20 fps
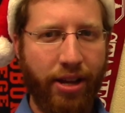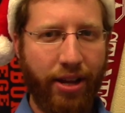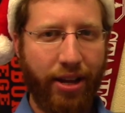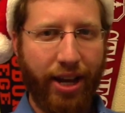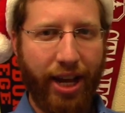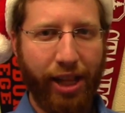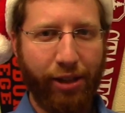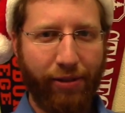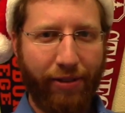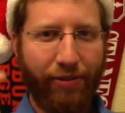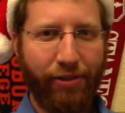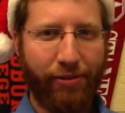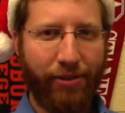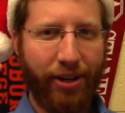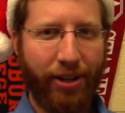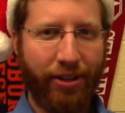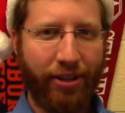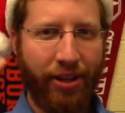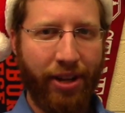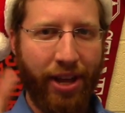Hello
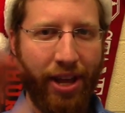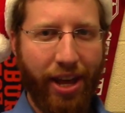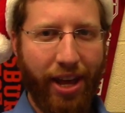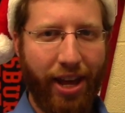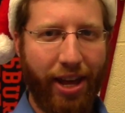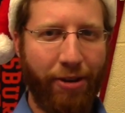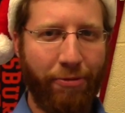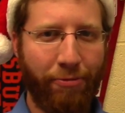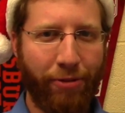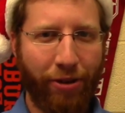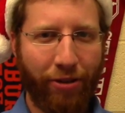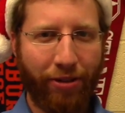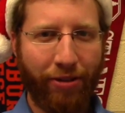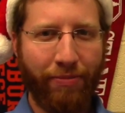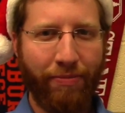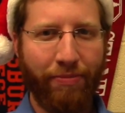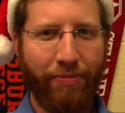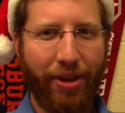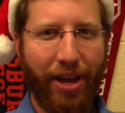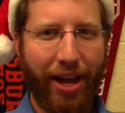everyone, and
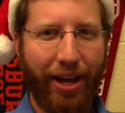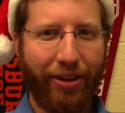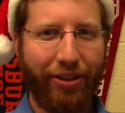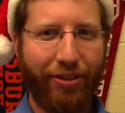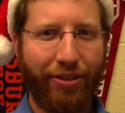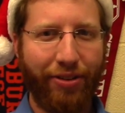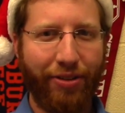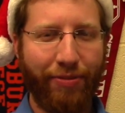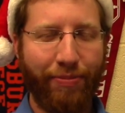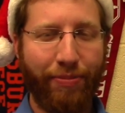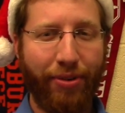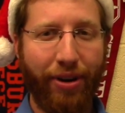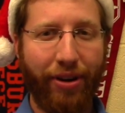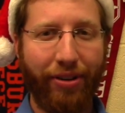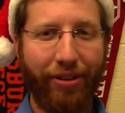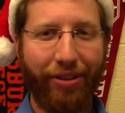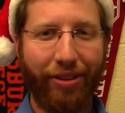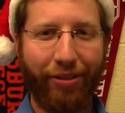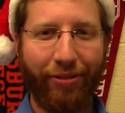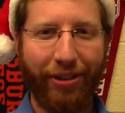welcome back to
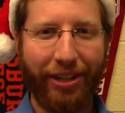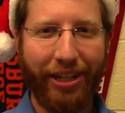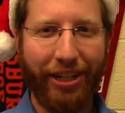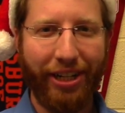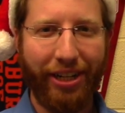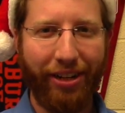part 3